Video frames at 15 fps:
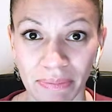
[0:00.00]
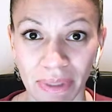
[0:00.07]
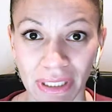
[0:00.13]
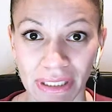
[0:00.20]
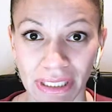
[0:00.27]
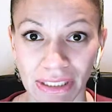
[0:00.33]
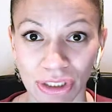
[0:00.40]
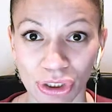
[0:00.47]
but it
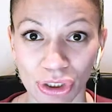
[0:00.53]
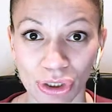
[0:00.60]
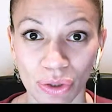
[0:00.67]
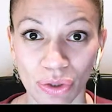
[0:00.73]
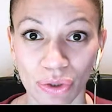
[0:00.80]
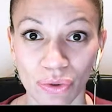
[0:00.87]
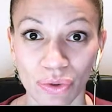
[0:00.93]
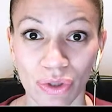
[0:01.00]
doesn't show
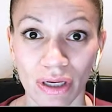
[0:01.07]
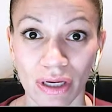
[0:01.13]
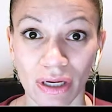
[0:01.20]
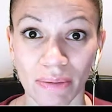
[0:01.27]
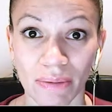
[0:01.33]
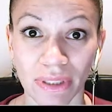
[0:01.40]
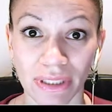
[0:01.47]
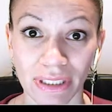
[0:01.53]
you
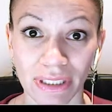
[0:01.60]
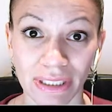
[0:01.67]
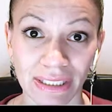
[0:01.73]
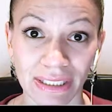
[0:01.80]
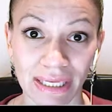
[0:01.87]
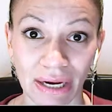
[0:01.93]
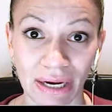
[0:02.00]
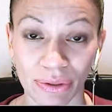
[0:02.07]
the ability to
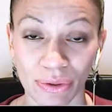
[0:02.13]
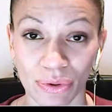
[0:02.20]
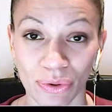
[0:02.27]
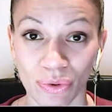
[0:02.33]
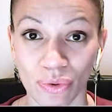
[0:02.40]
download